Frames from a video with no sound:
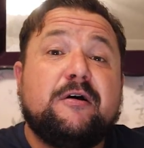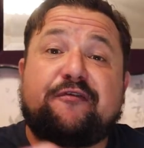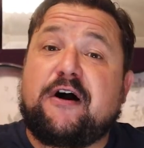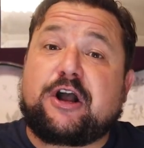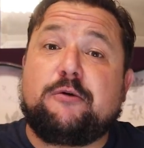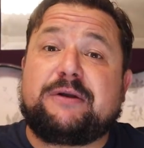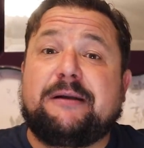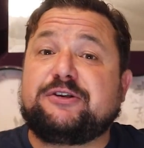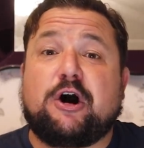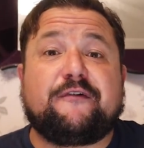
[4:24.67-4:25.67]
fuck home
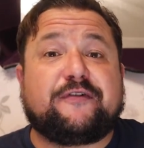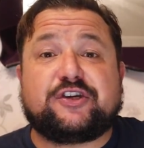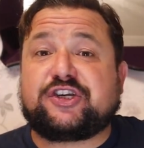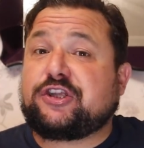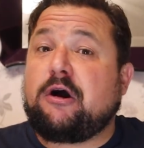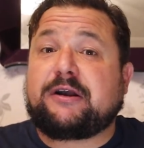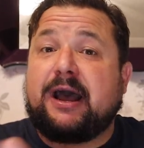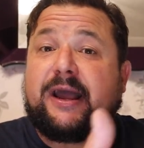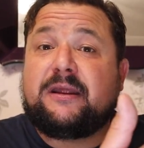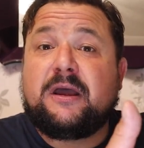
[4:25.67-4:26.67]
games off and just start
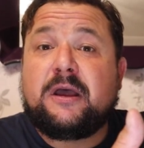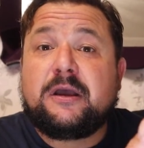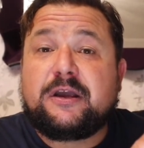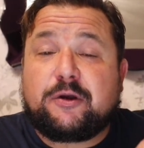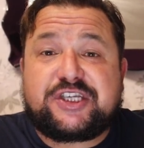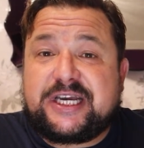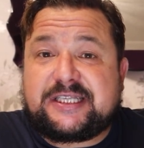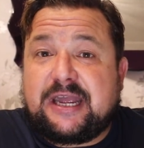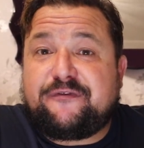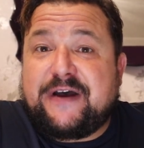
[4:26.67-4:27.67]
going, you know,
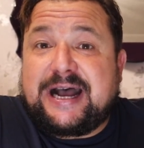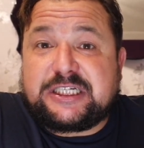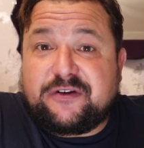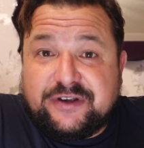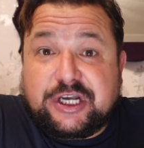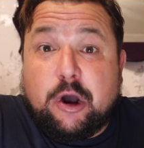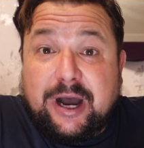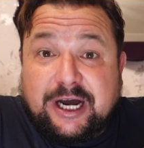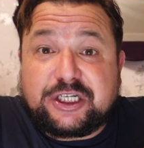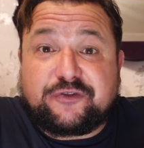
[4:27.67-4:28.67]
16,000 of us go to
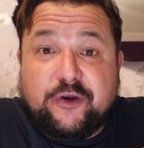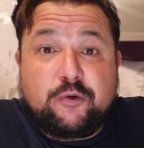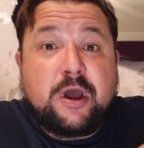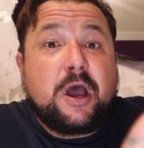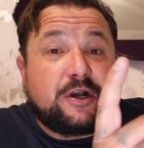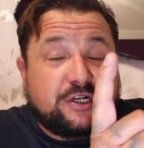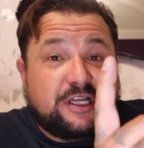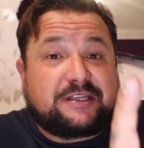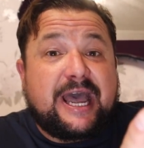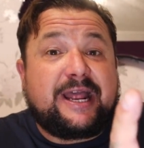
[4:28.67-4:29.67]
Huddersfield because
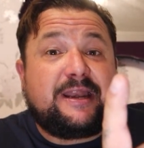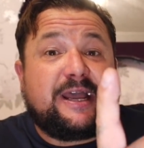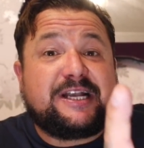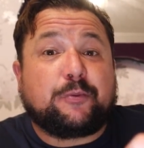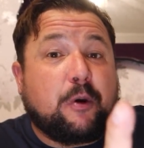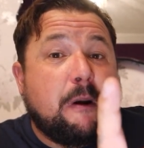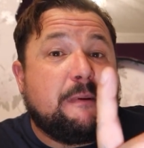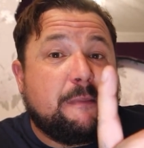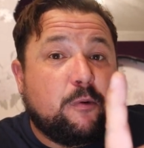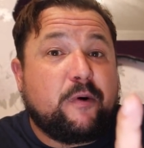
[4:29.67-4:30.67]
the Den is a
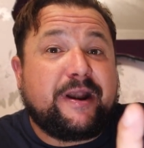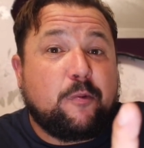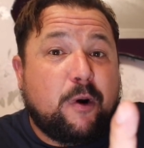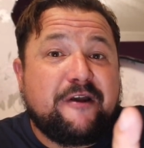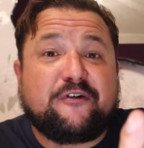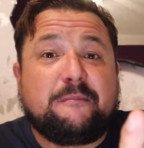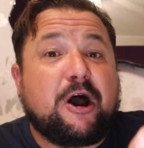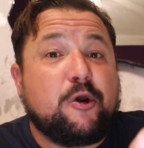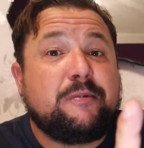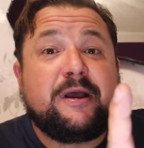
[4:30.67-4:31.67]
problem. But when away from
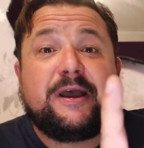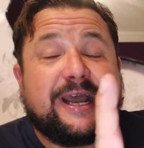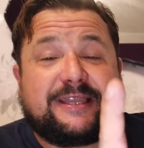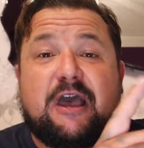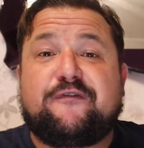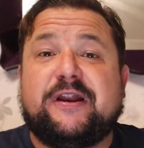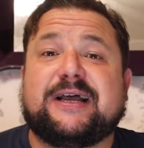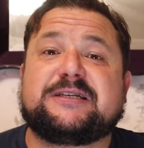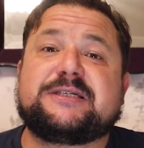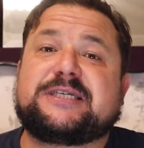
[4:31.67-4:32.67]
home, it definitely
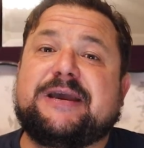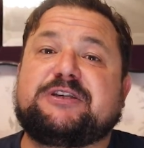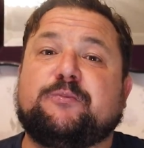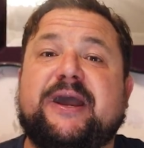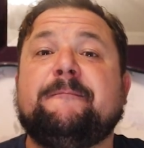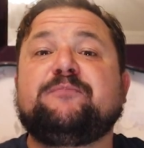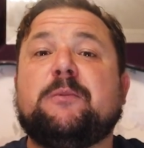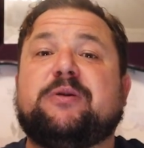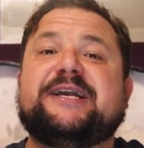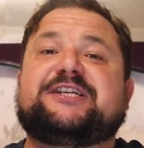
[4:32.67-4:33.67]
doesn't seem to me.
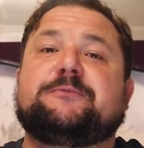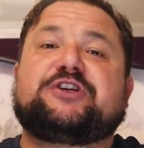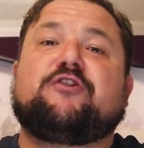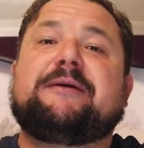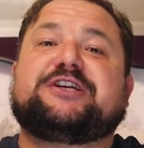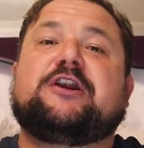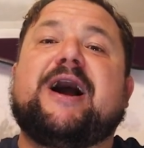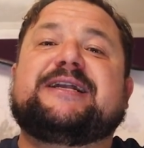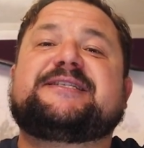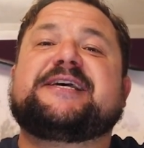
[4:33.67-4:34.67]
Please subscribe to
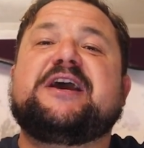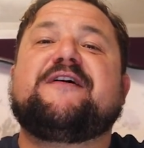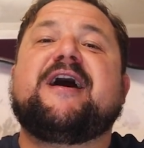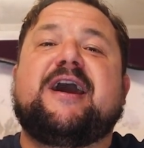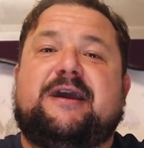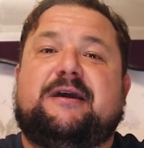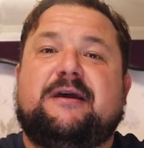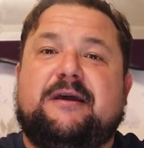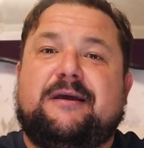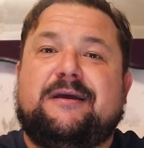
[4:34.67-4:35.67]
Lions TV.
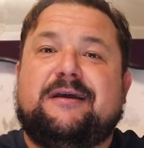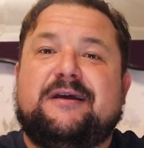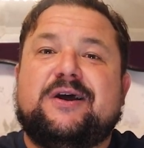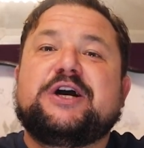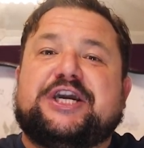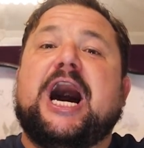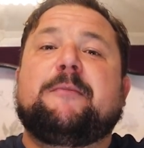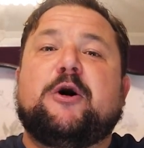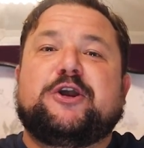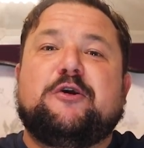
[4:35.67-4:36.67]

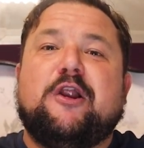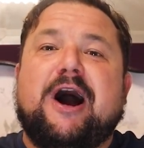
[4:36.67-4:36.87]
Come on, you